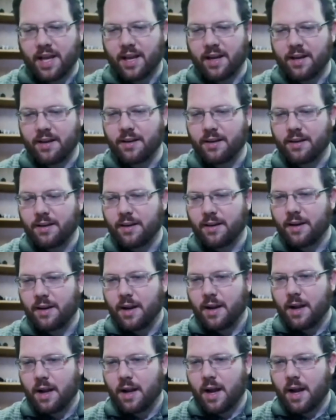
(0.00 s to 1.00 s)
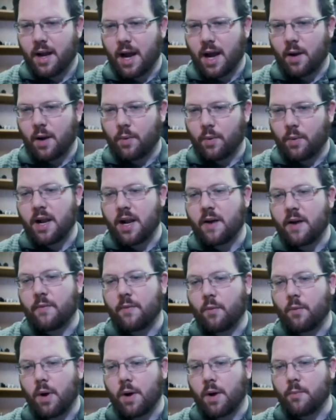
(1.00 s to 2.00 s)
then. We did have
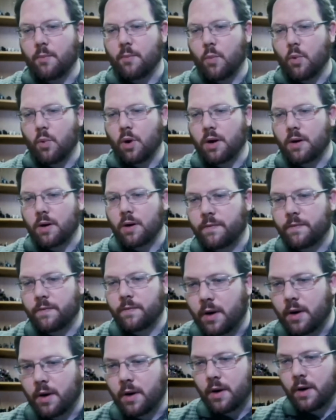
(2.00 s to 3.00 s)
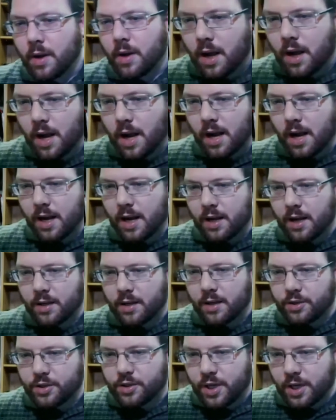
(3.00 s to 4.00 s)
one more from
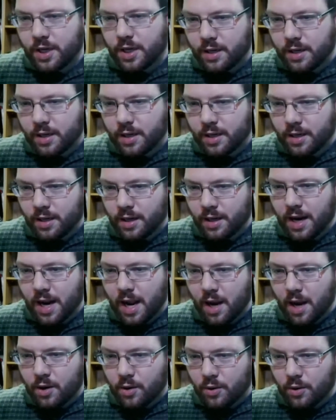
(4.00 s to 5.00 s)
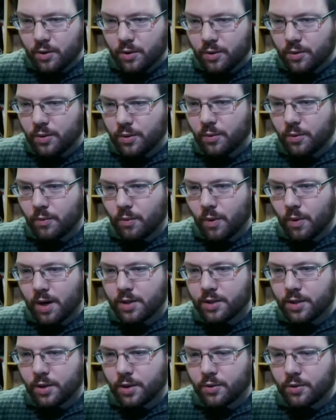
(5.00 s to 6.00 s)

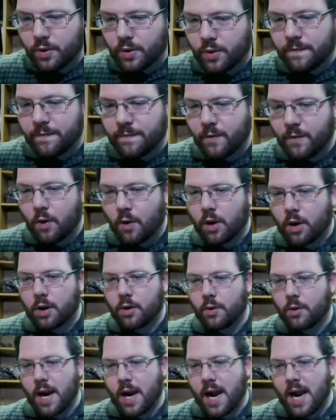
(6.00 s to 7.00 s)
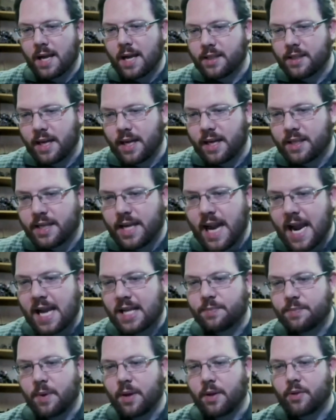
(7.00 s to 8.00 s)
Jinganu1234, who asked, is
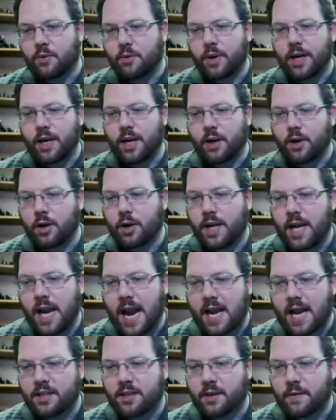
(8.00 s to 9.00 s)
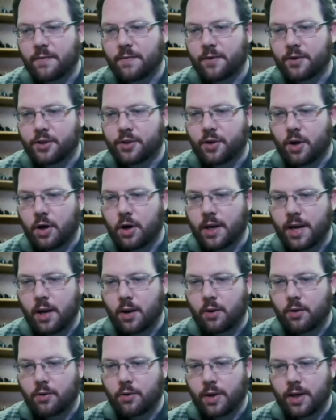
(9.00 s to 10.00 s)
Gatsby 3 a good caster for
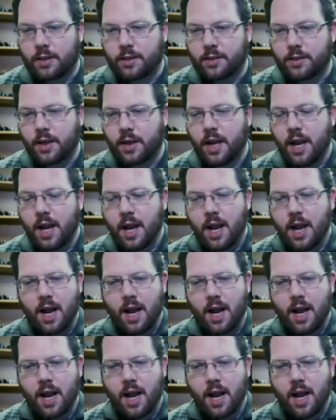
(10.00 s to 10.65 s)
starting out Cryx?